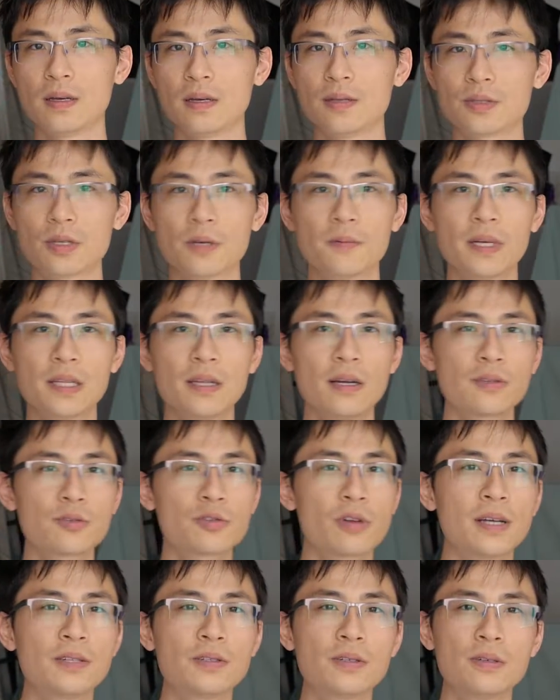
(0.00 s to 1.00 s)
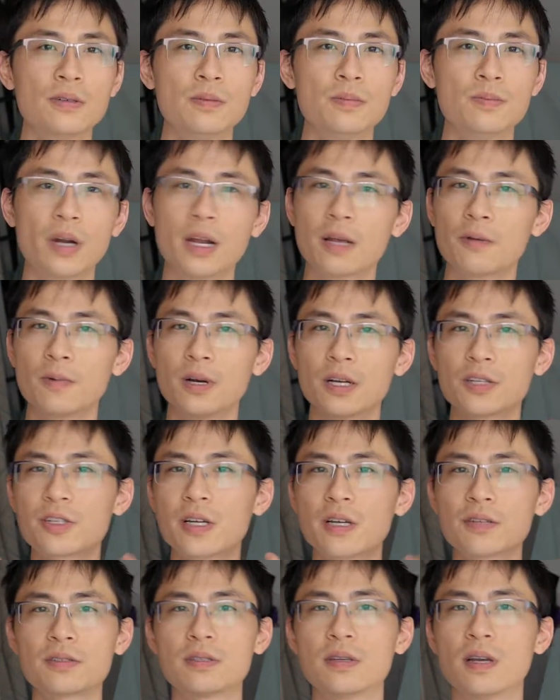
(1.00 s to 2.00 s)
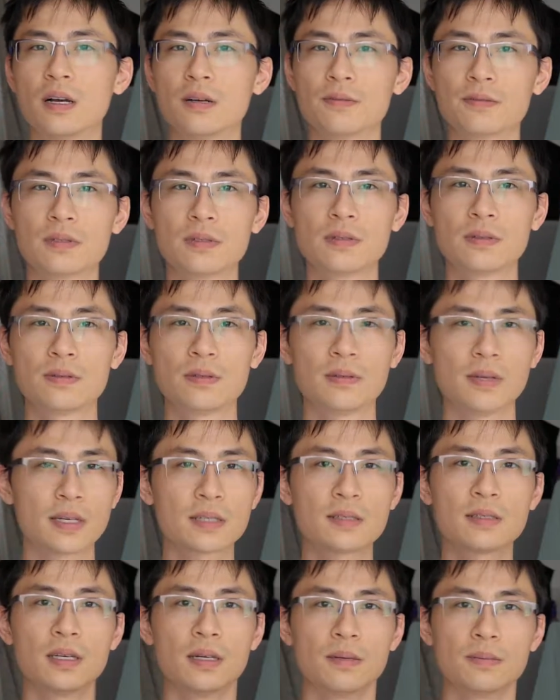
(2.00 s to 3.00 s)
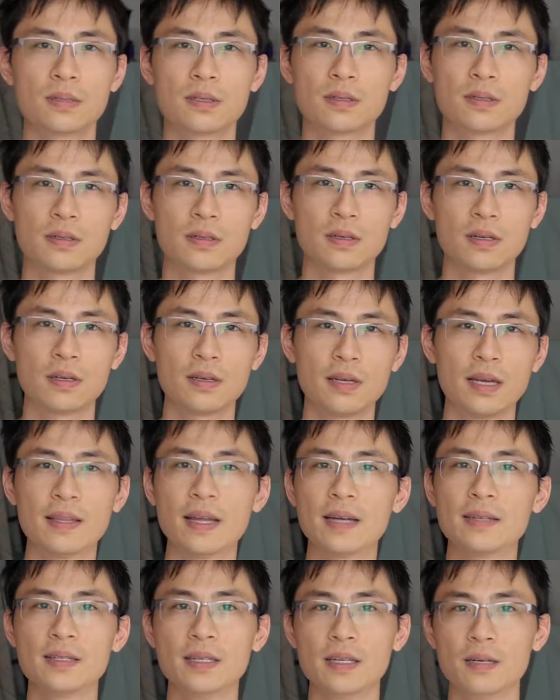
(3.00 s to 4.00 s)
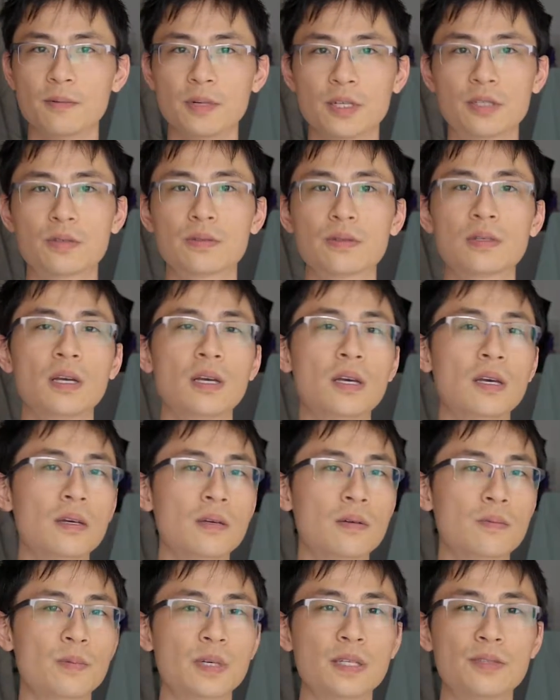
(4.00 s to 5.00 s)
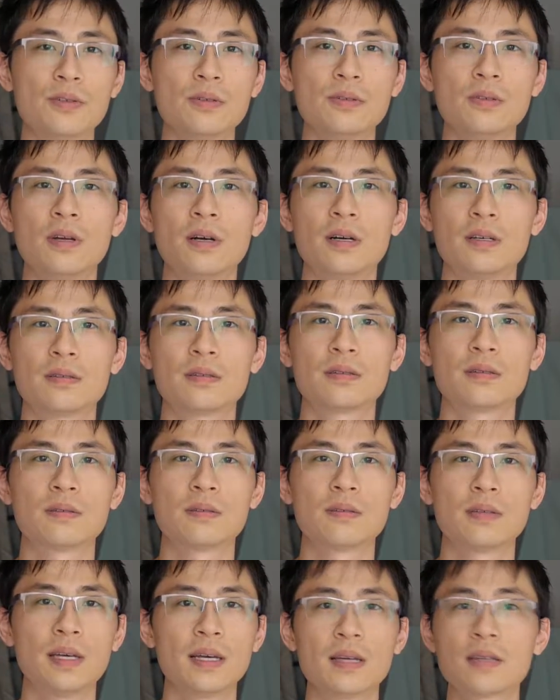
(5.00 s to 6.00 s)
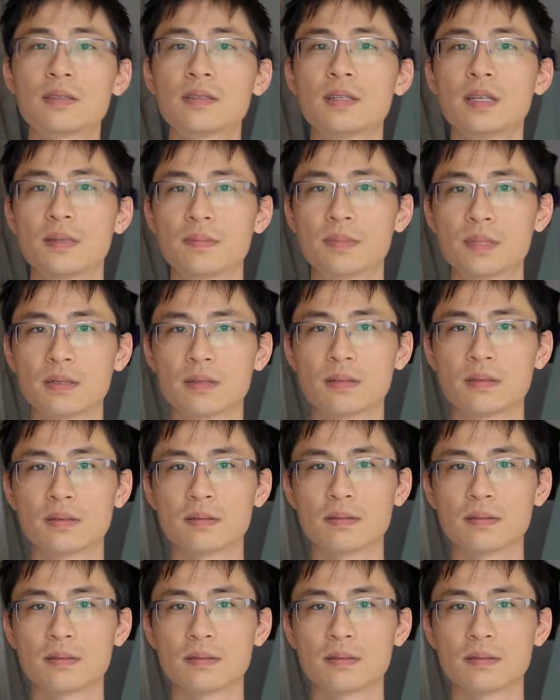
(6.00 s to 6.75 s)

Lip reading: So we're not trying to brainwash ourselves to accept an idea which we do not accept.